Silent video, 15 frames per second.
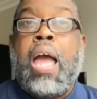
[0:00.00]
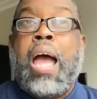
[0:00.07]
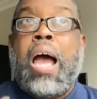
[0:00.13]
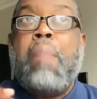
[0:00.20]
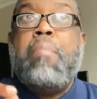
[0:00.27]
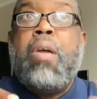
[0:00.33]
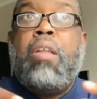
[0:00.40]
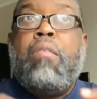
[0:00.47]

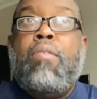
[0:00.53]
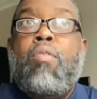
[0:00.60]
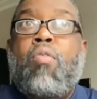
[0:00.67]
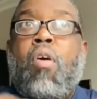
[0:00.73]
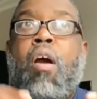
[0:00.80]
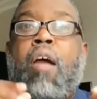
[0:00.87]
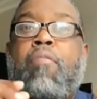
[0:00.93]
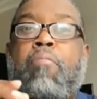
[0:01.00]
How many of
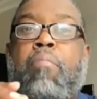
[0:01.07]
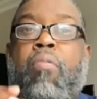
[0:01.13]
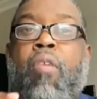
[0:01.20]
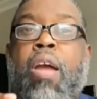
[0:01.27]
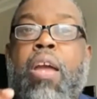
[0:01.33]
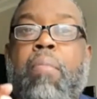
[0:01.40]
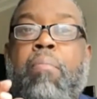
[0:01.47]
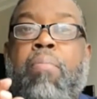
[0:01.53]
you have
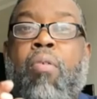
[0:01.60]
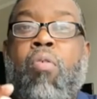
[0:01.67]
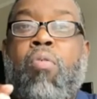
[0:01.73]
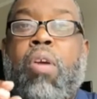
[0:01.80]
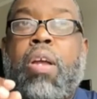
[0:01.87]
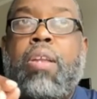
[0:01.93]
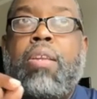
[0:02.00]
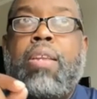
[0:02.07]

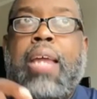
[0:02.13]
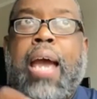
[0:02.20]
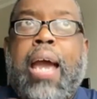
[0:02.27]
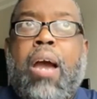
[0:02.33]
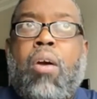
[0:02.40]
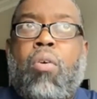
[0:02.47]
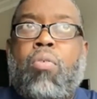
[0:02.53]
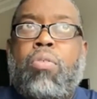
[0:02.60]
broken
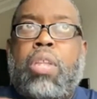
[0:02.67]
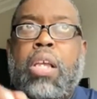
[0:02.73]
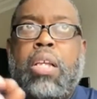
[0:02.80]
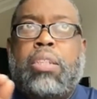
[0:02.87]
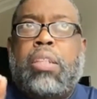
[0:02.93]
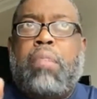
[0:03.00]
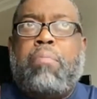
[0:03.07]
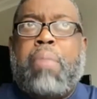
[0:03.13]
down
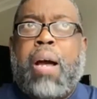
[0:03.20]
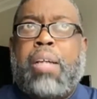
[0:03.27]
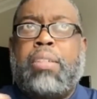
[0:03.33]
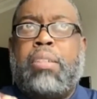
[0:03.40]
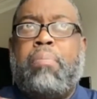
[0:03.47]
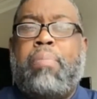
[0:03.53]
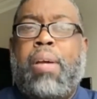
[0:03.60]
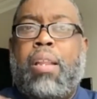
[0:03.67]
these
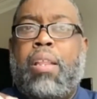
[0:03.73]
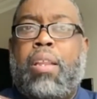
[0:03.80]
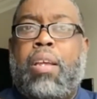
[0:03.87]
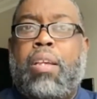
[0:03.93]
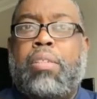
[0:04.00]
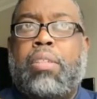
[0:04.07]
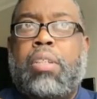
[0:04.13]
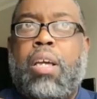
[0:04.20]

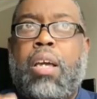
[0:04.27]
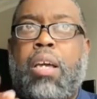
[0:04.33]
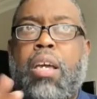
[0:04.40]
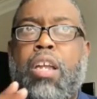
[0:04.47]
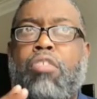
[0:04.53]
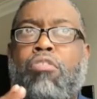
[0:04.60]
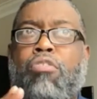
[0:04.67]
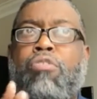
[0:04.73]
impossibilities
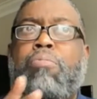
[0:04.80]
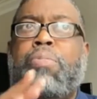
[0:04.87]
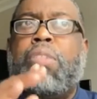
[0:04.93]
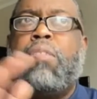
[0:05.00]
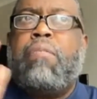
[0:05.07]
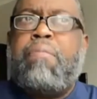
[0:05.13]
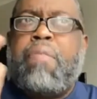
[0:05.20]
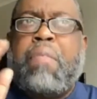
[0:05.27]
in groups
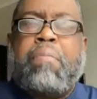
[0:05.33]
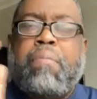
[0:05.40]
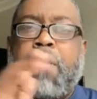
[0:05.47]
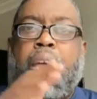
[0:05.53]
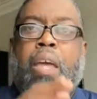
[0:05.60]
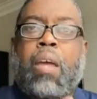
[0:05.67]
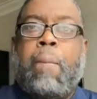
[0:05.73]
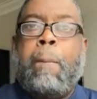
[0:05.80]
of
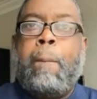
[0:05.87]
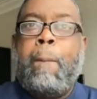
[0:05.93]
50?